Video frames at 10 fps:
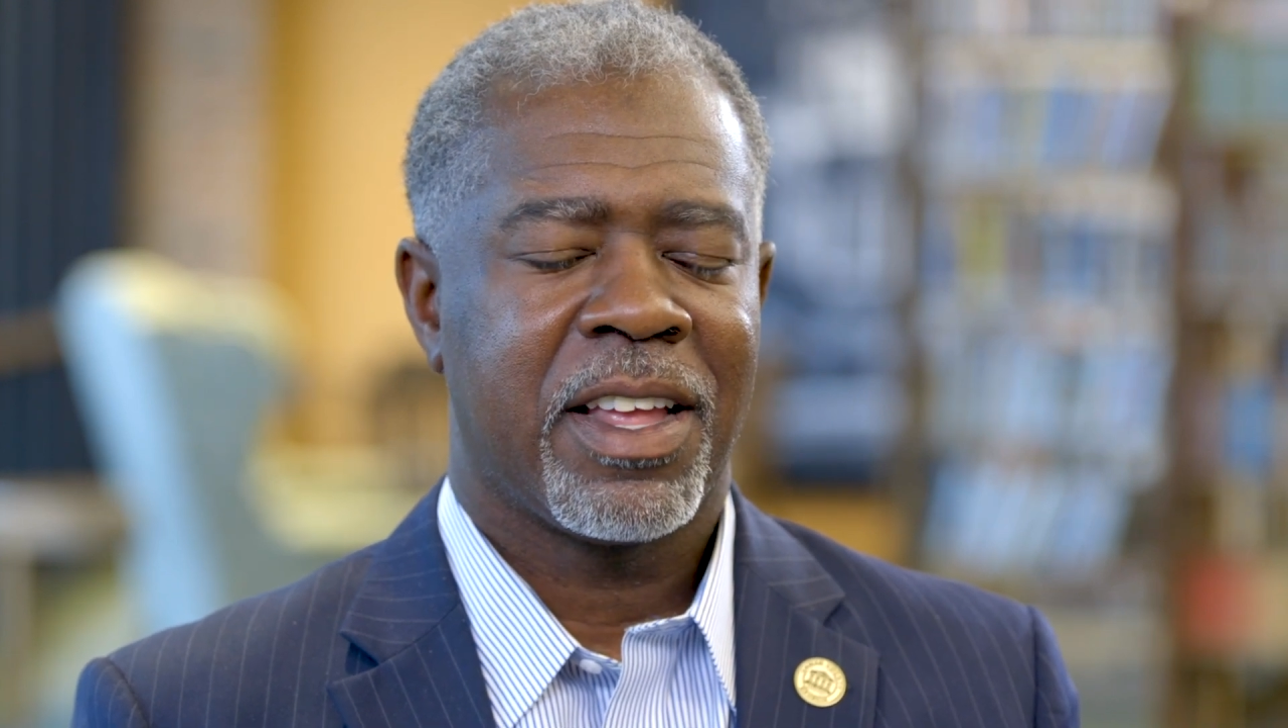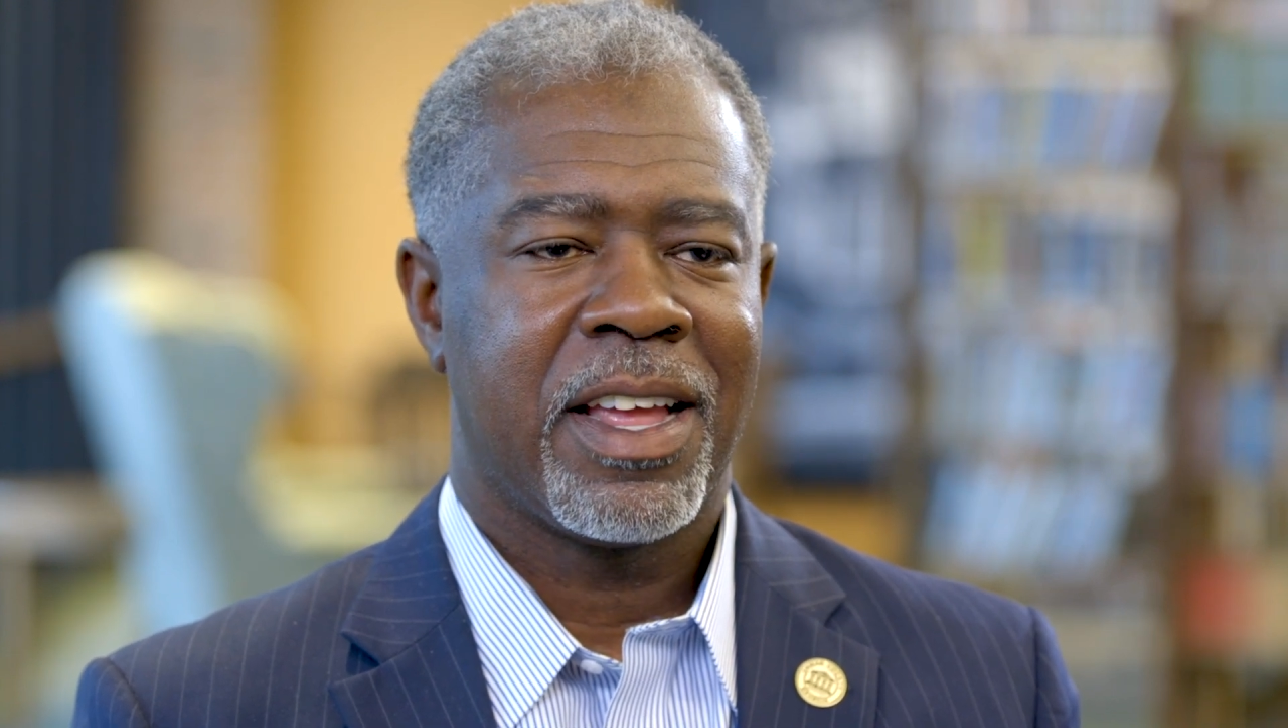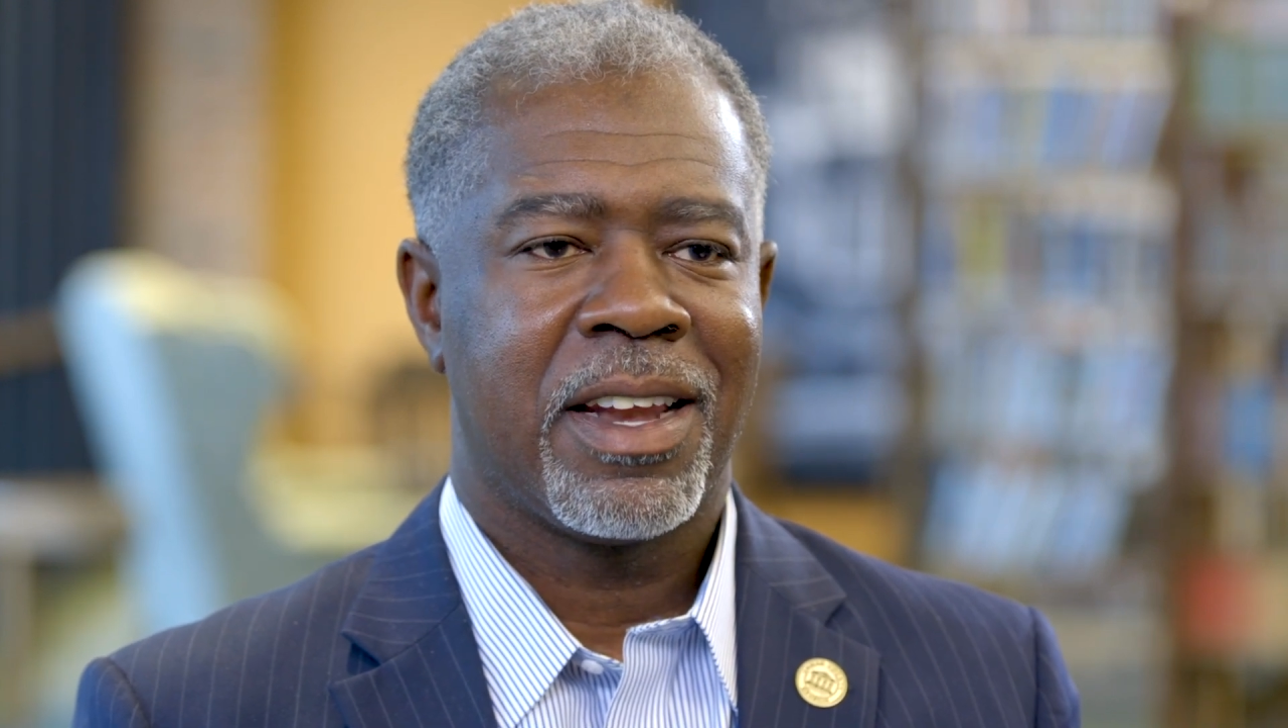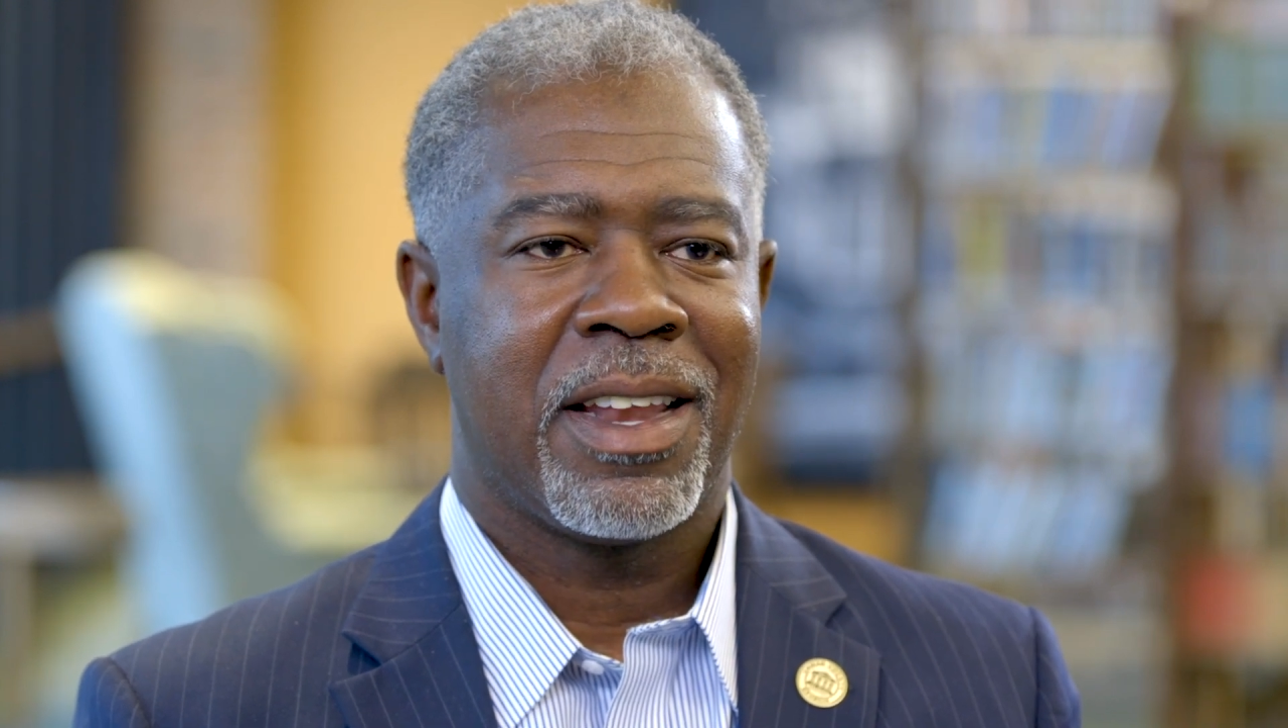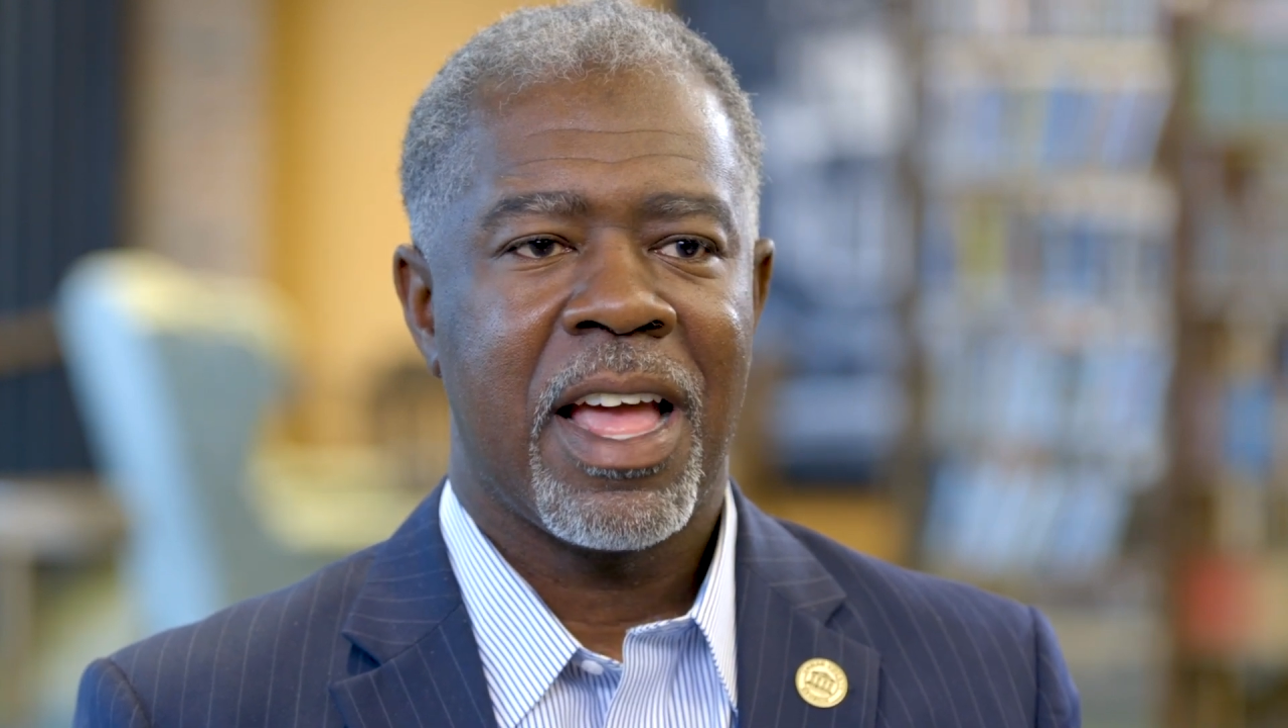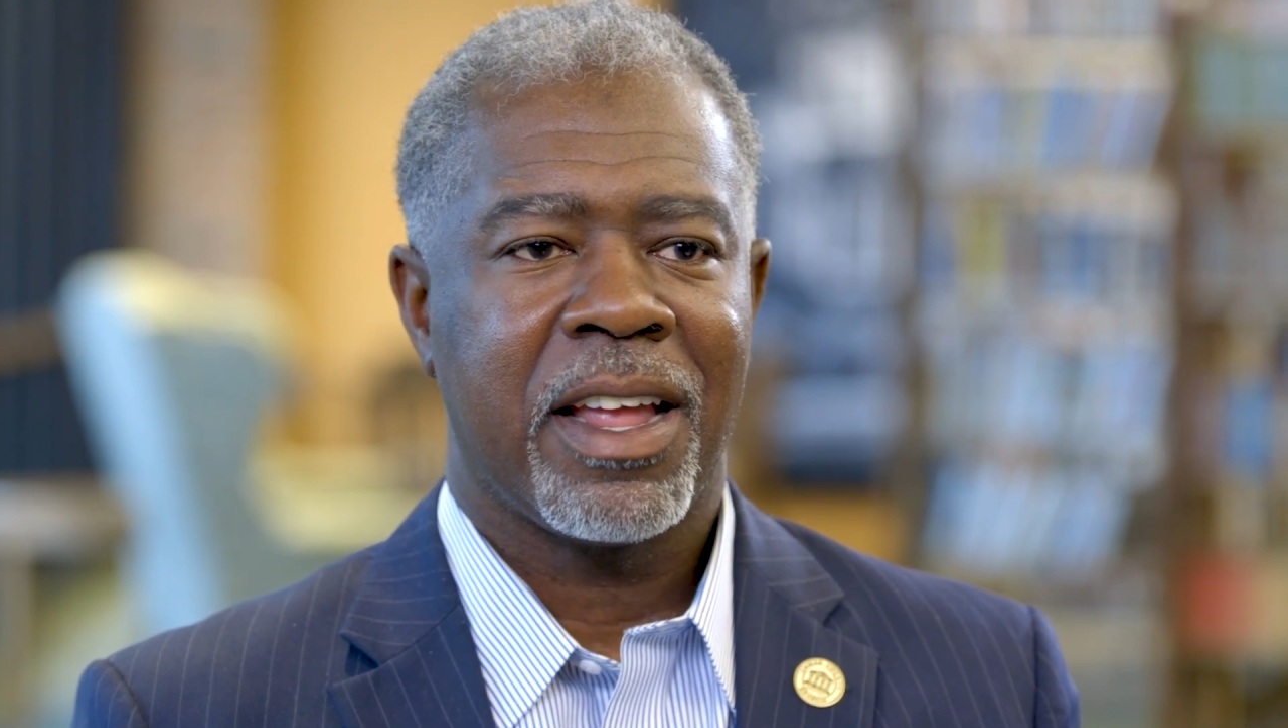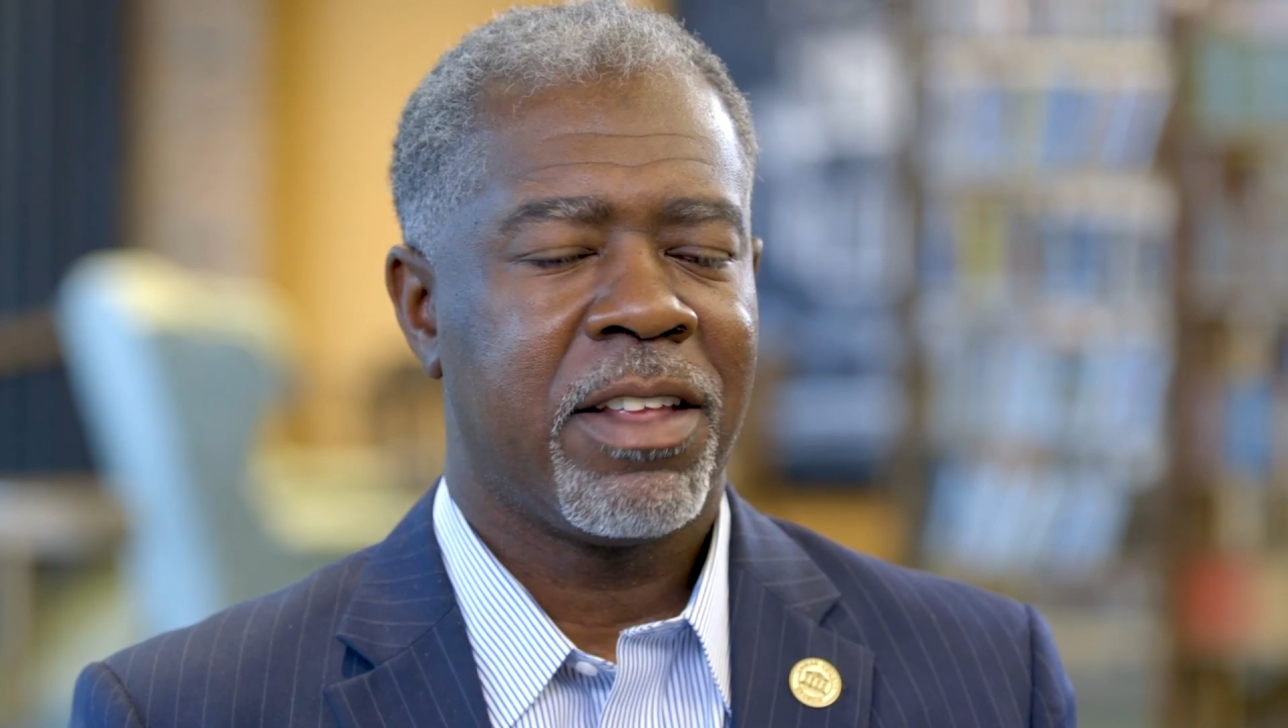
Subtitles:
and that